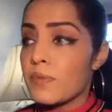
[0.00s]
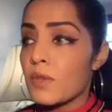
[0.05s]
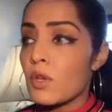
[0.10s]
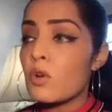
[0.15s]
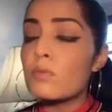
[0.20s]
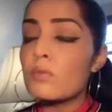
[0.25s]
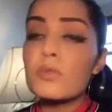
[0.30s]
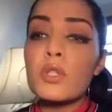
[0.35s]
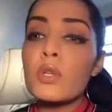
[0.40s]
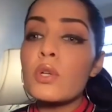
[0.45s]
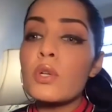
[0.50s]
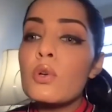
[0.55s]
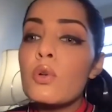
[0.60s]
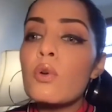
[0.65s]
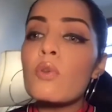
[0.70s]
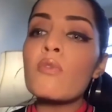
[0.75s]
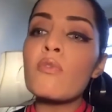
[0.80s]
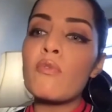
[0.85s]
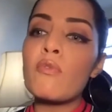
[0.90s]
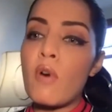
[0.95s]
Whom do you
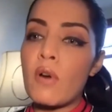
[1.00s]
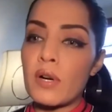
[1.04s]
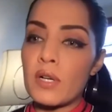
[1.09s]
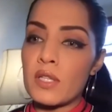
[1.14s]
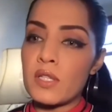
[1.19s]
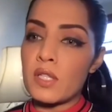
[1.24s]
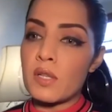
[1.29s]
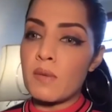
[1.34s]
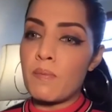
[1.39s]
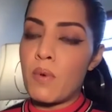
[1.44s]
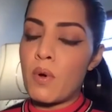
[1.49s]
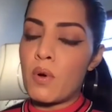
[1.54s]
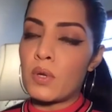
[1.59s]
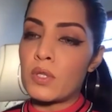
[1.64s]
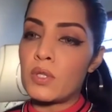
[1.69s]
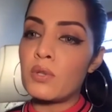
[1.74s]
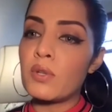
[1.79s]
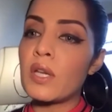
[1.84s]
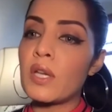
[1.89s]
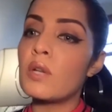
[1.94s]
look for in support?
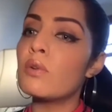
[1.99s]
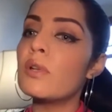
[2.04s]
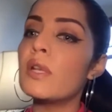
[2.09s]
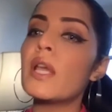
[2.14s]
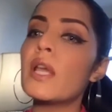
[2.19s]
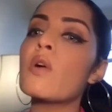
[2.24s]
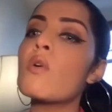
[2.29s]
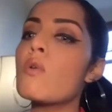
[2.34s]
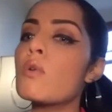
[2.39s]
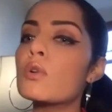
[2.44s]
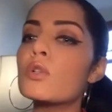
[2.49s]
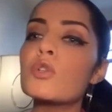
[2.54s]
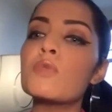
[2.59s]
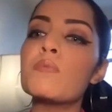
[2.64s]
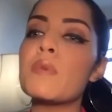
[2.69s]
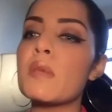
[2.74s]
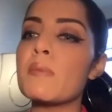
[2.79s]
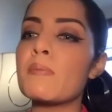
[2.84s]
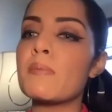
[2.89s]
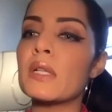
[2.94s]
You can only go to
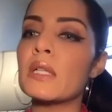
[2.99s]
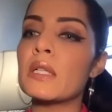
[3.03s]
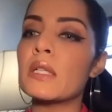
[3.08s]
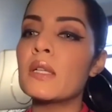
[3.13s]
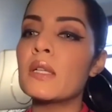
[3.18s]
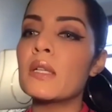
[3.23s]
people.